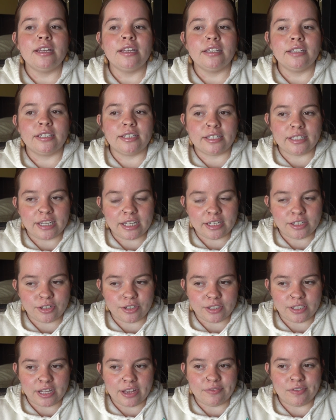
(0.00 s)
6
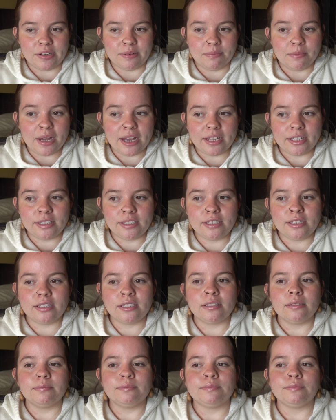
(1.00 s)
or 7
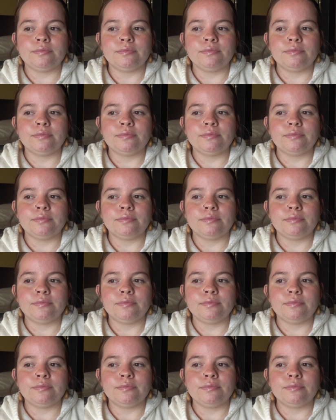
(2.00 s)
months.